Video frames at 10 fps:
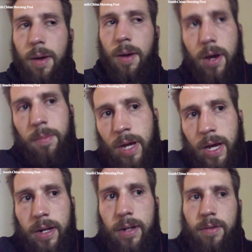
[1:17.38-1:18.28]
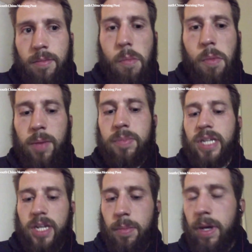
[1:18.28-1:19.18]
I'm not
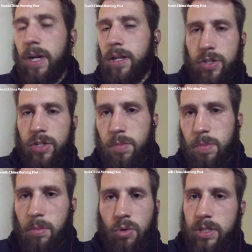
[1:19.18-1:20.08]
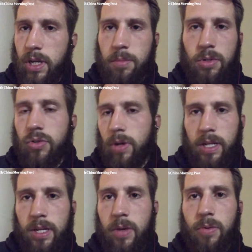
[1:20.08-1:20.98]
upset about it. It's just been more time to
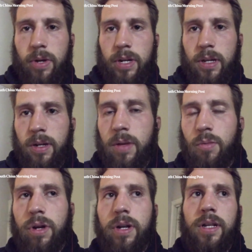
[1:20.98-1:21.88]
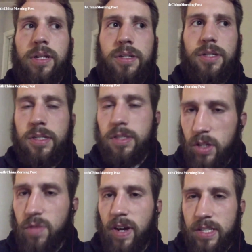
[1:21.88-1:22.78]
train and get ready and whatnot because
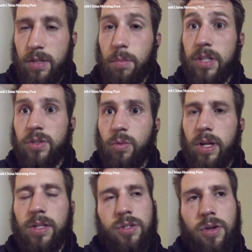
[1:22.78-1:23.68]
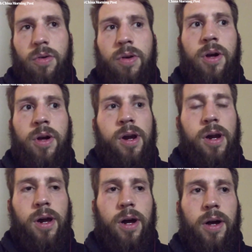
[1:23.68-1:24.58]
this fight's a must-win. So,
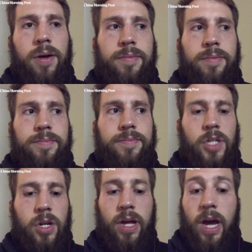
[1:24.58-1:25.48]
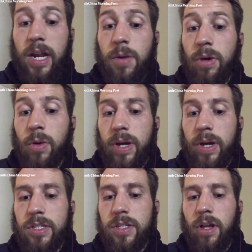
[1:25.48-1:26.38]
I didn't want to wait
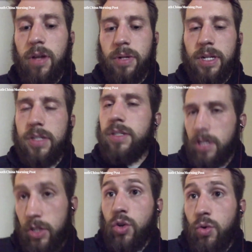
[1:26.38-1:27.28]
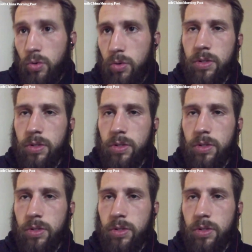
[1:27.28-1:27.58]
this long, but it's cool.